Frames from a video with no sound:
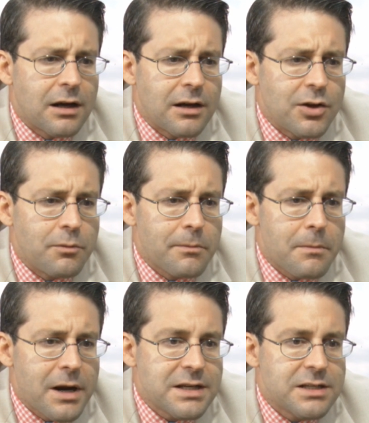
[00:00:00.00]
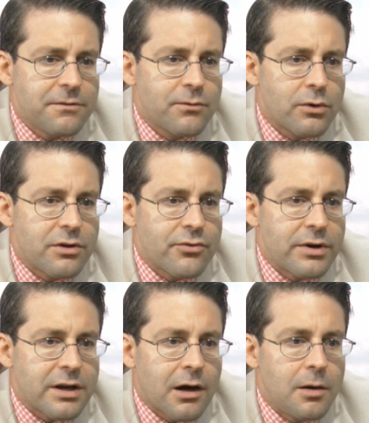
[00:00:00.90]
uh, you might see
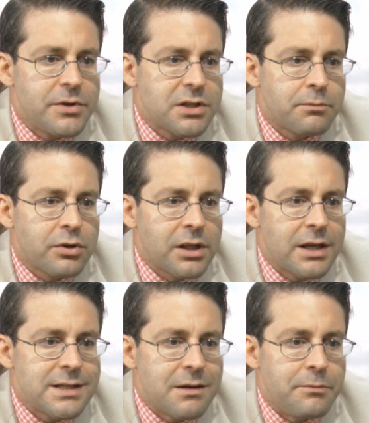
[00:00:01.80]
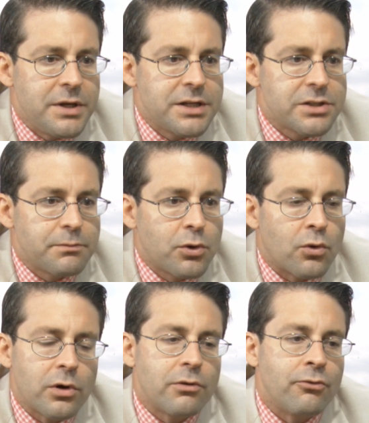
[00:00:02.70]
43 come into play as a big
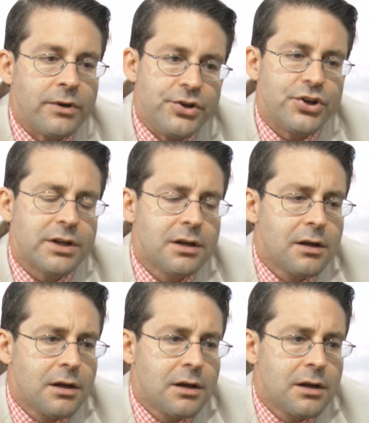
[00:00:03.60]
support region.